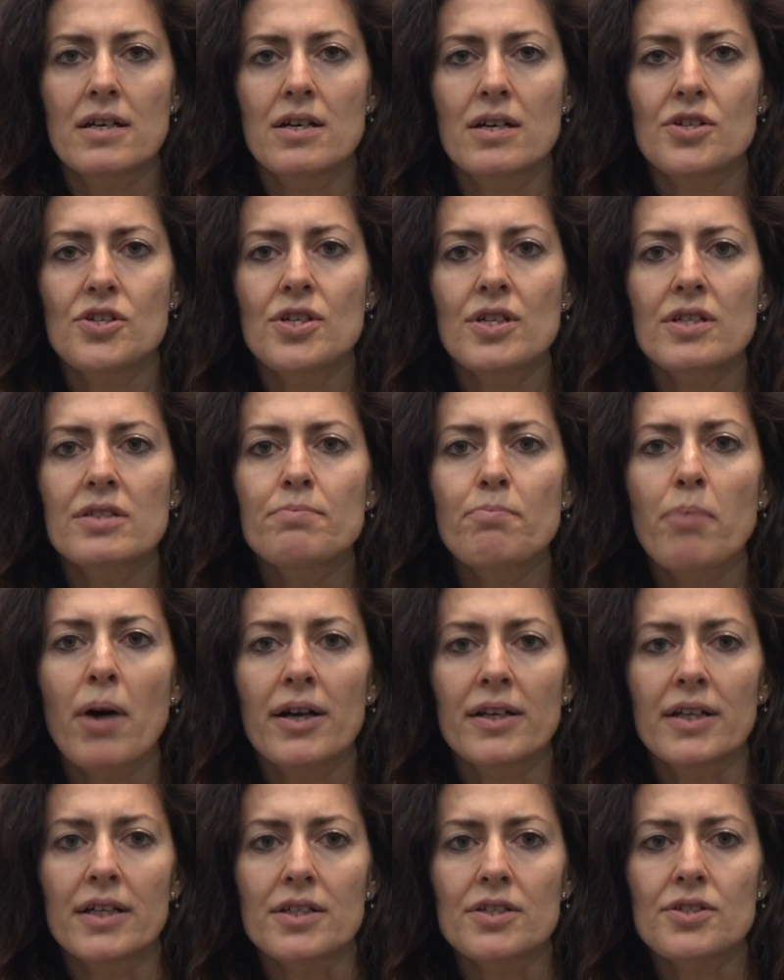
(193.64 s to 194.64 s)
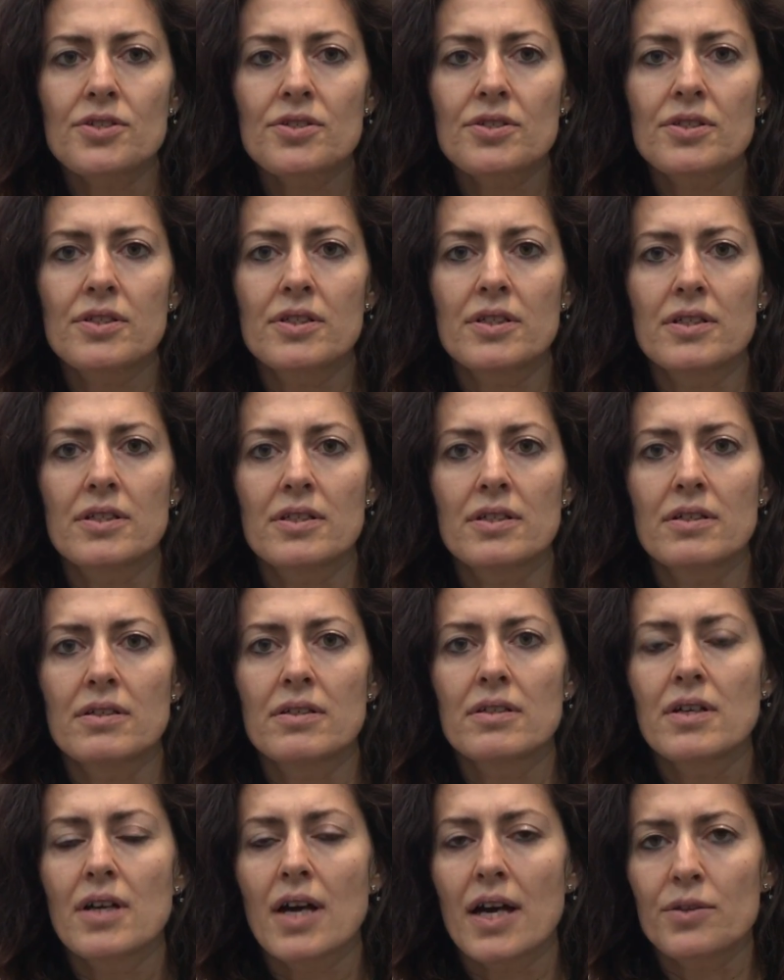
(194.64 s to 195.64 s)
she is punished
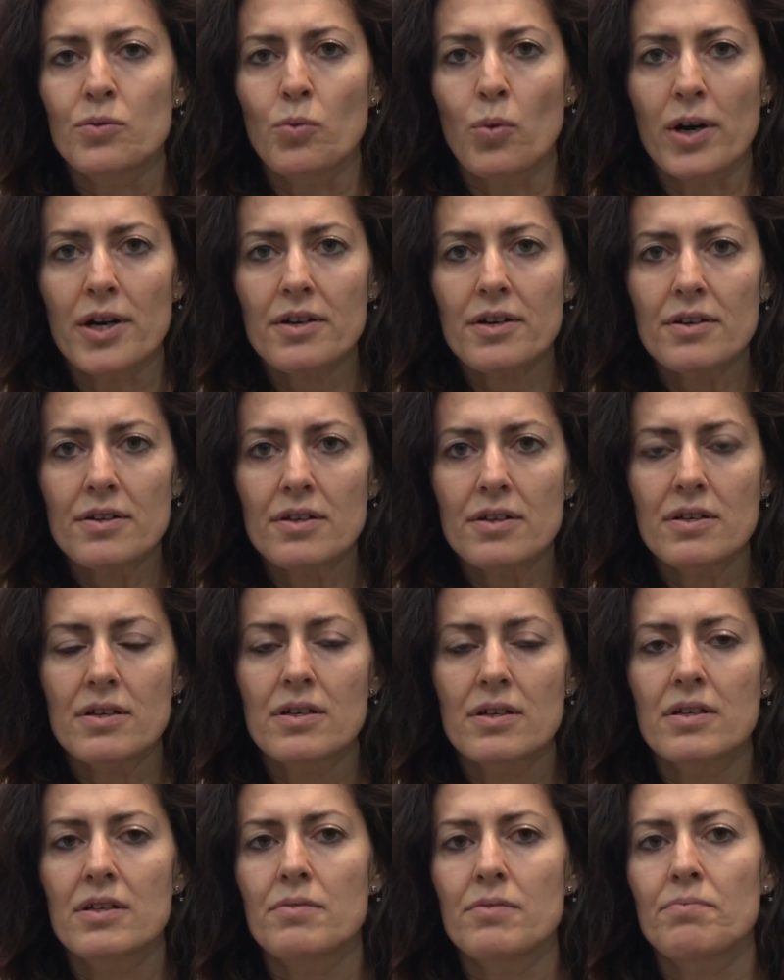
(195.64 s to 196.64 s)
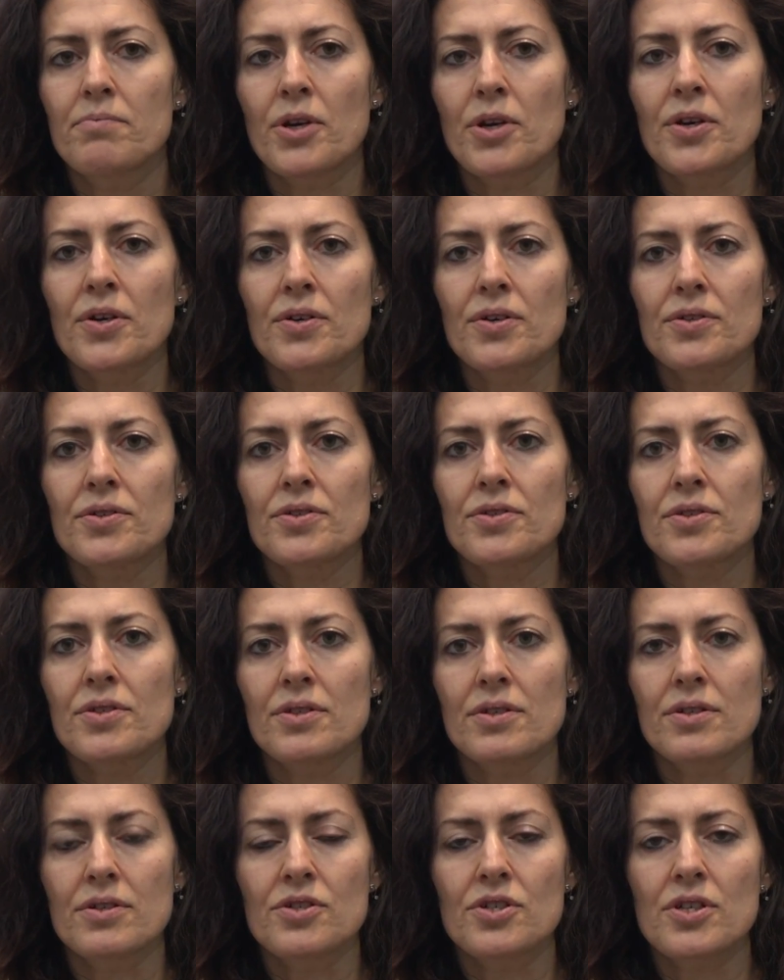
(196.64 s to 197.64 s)
at work because
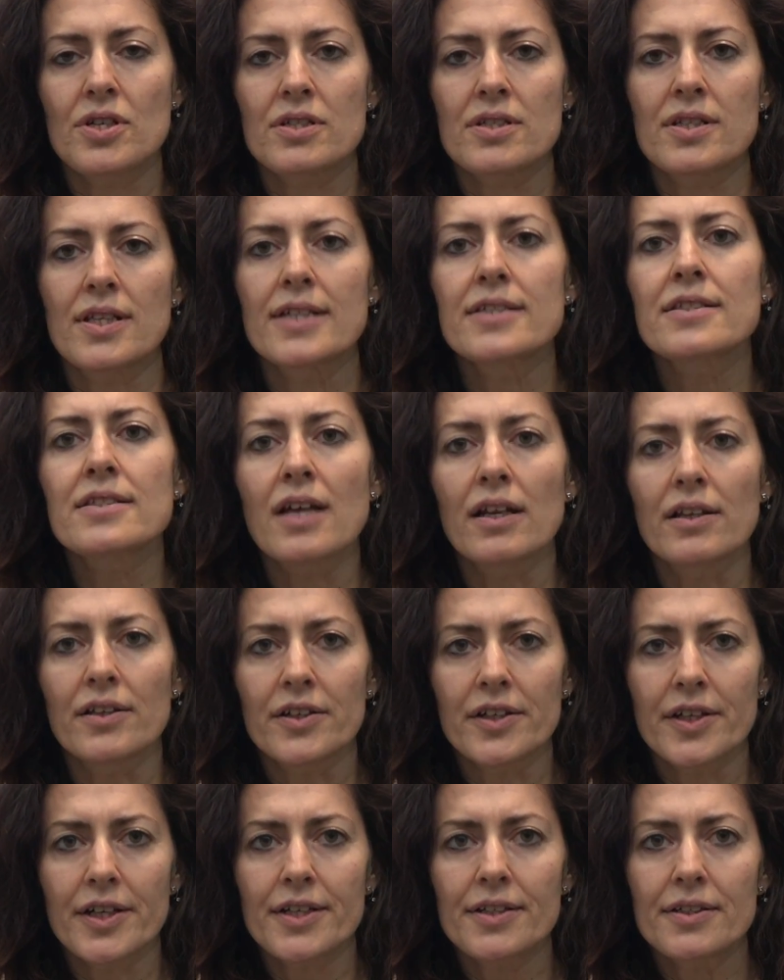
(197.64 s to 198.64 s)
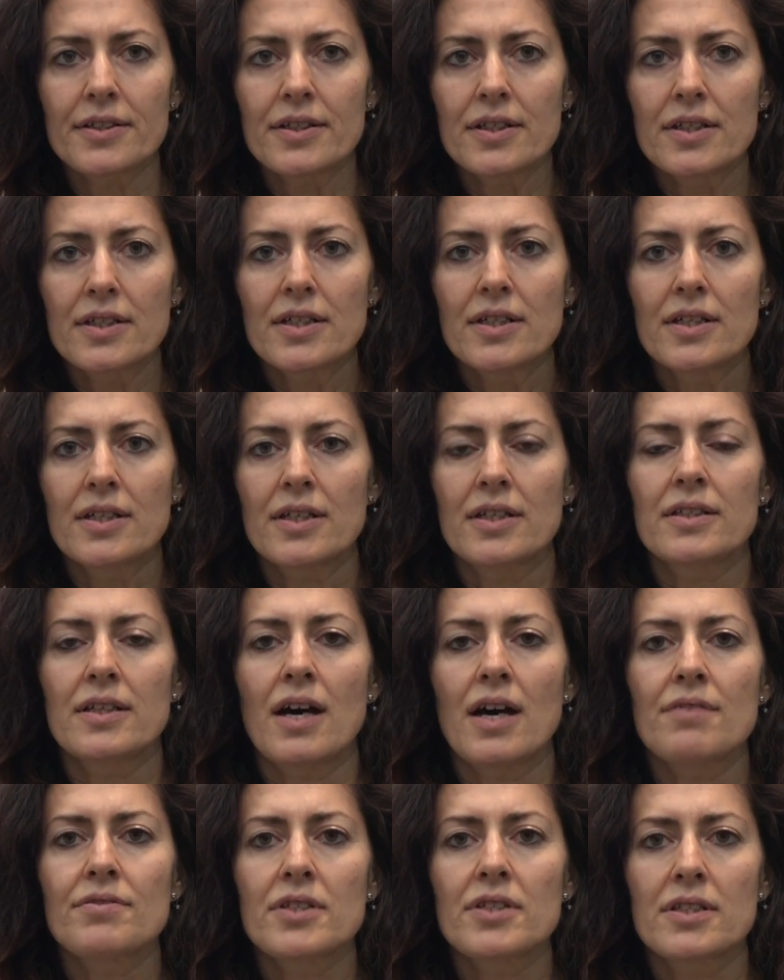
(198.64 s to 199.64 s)
she has less salary, and
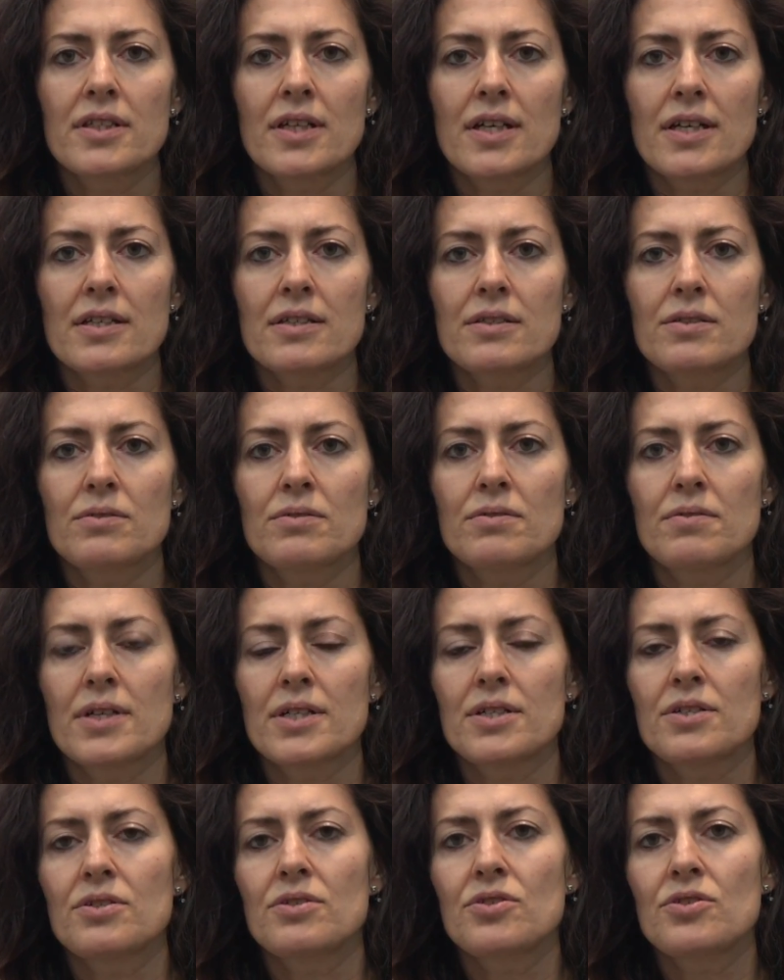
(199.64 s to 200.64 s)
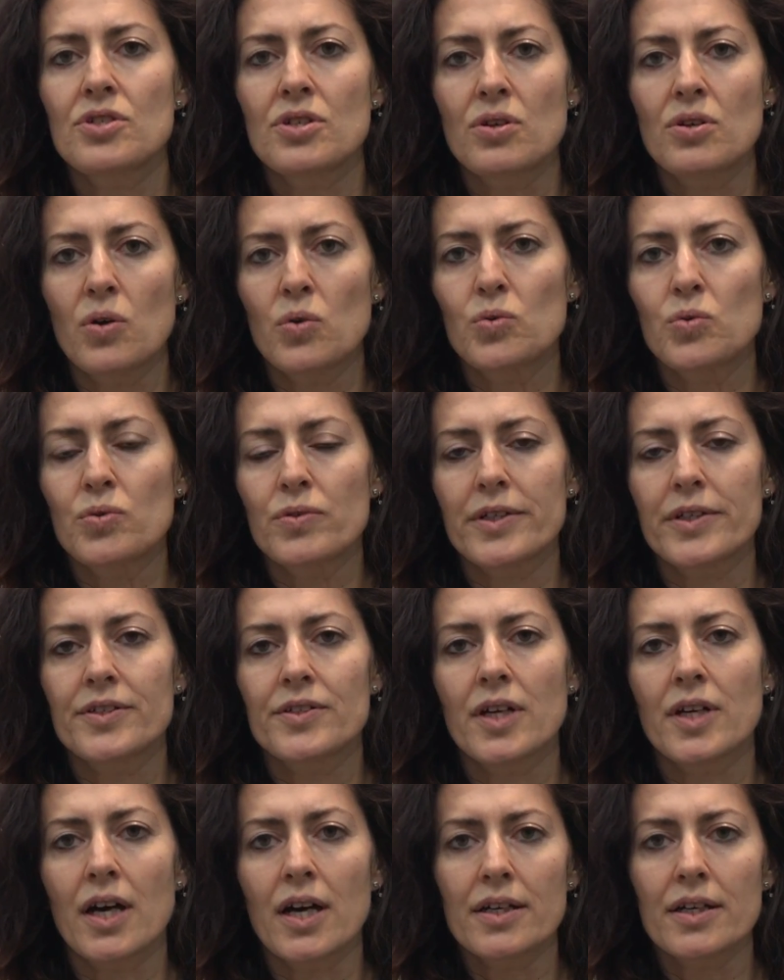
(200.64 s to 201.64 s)
after that, when she goes to
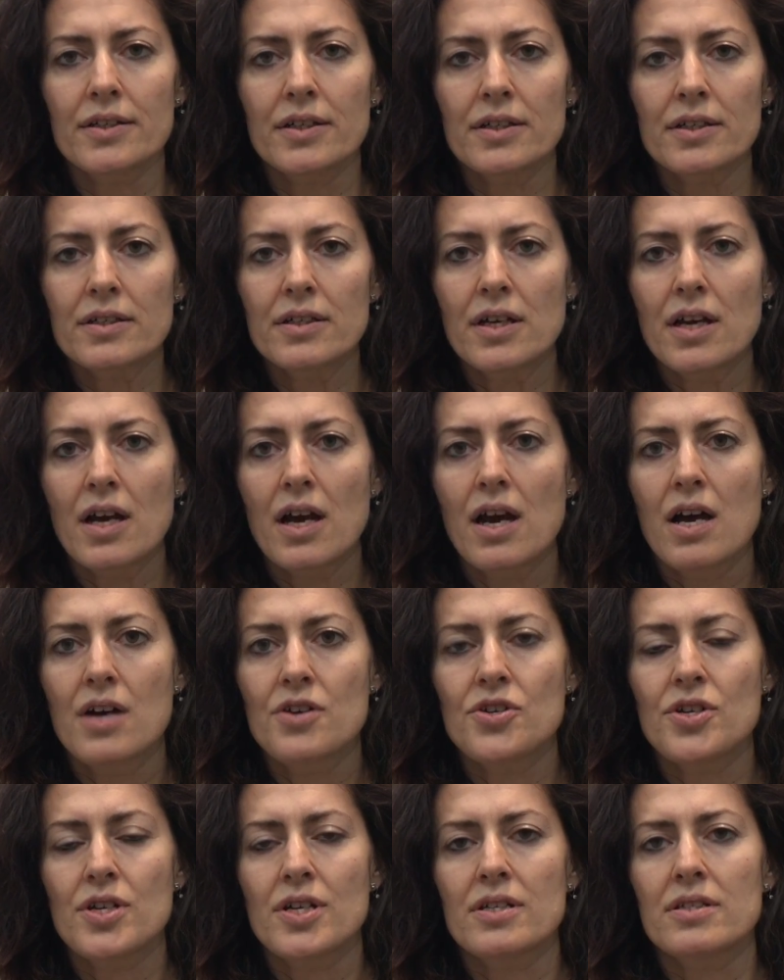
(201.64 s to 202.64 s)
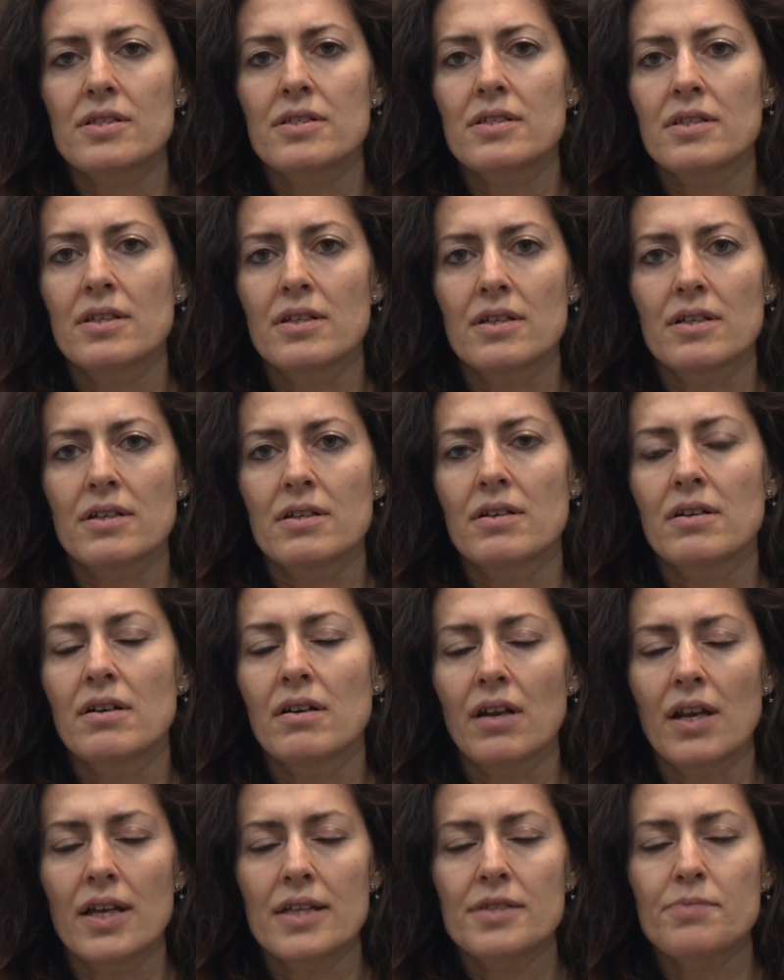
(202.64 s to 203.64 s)
retire, she has
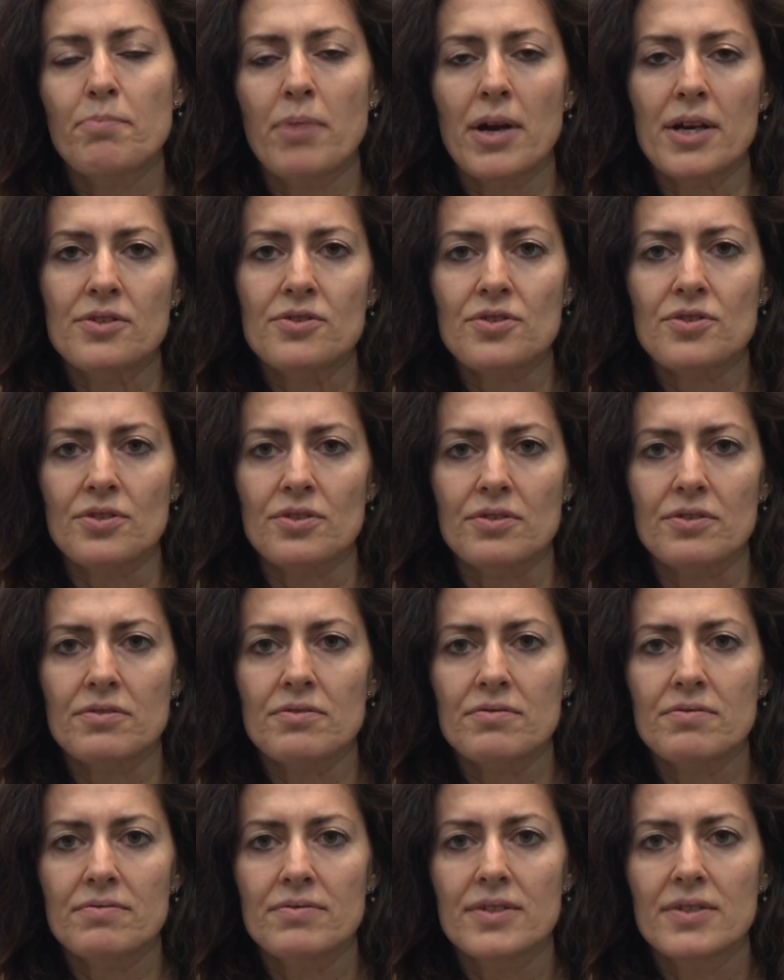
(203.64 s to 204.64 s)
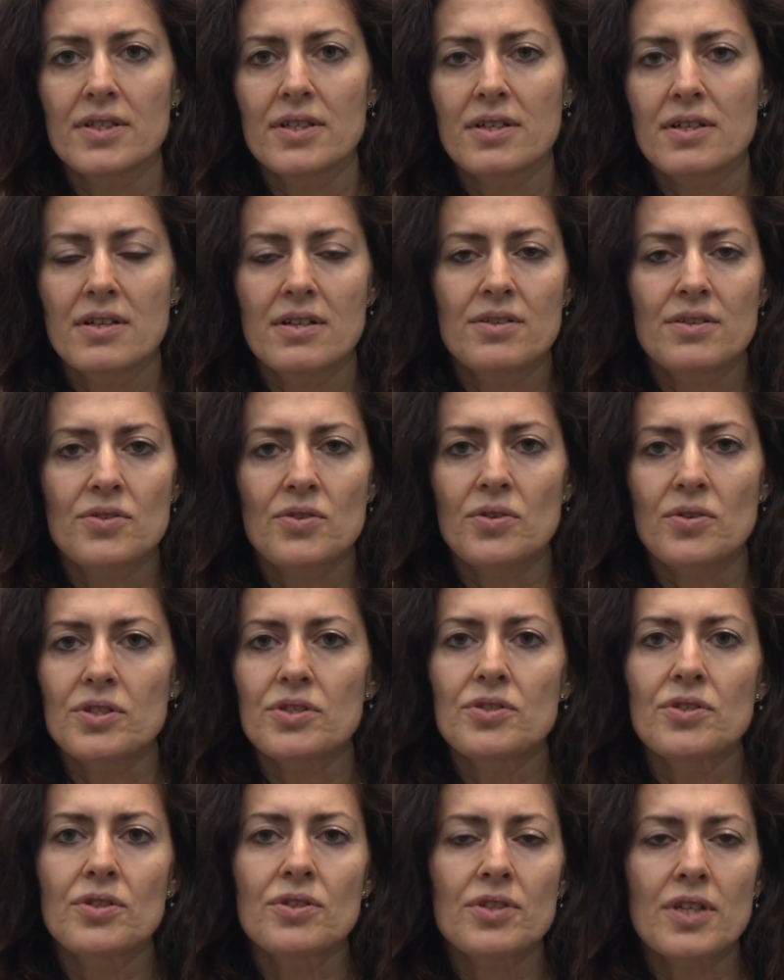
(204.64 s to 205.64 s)
less pension. So it's not